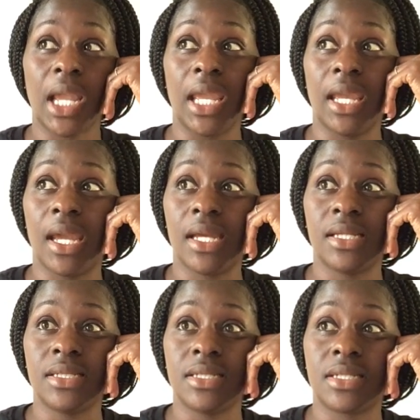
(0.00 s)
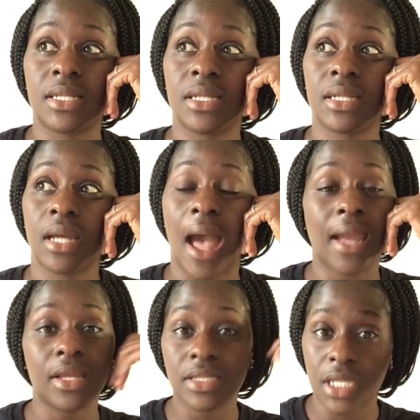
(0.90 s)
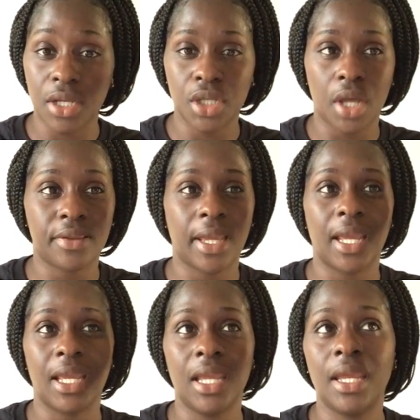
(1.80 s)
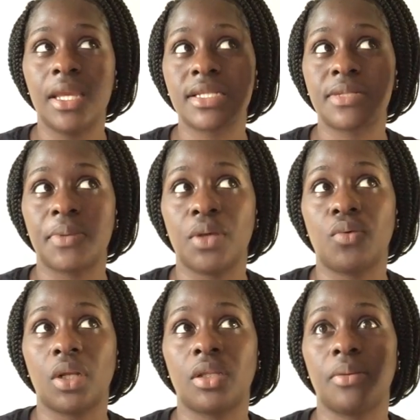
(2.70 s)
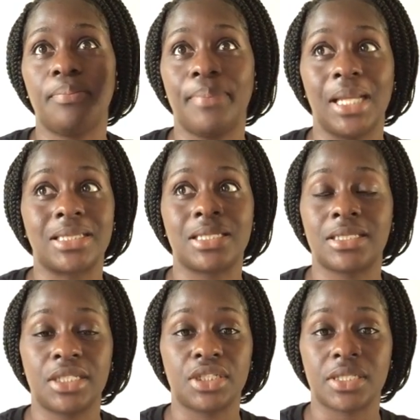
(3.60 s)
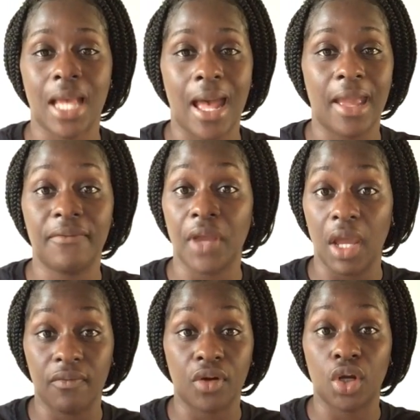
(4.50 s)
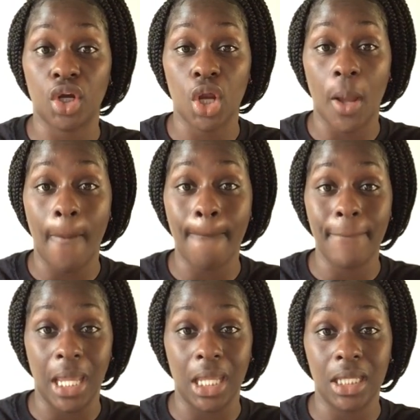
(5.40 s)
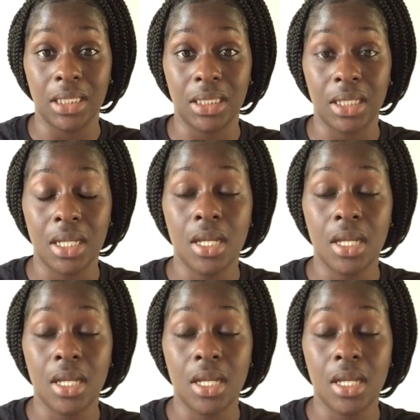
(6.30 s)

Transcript: And I can tell y'all that it has been one of the best decisions I have ever made.